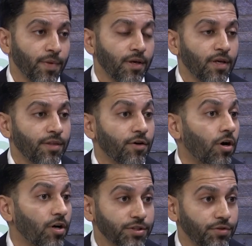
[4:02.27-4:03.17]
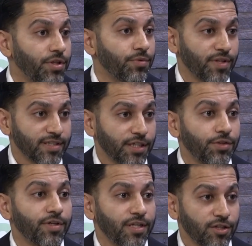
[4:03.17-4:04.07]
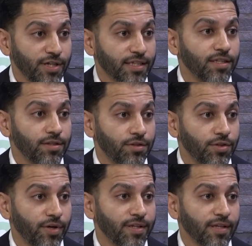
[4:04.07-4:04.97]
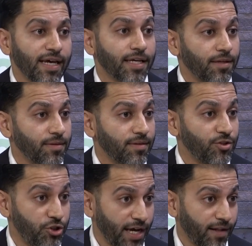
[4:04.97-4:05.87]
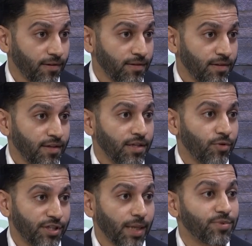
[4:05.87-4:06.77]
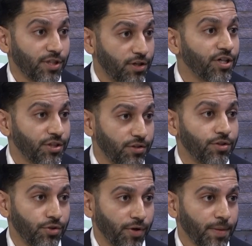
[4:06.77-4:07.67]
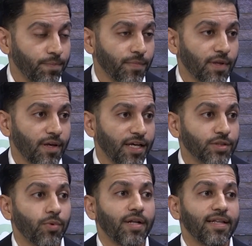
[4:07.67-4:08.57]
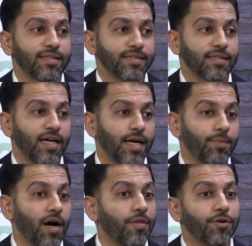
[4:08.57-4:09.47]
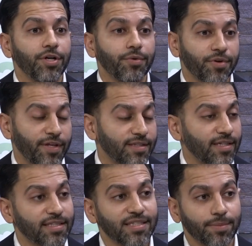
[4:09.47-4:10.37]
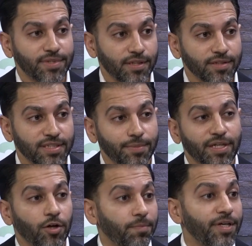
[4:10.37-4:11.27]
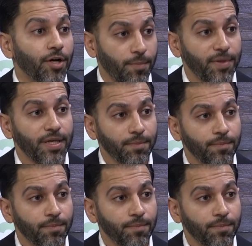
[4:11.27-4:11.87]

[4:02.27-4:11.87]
Mm-hmm. There are also newer things that you can inject into the joint, like gel, which helps to cushion the joint, as well as other newer things like stem cells and something called PRP.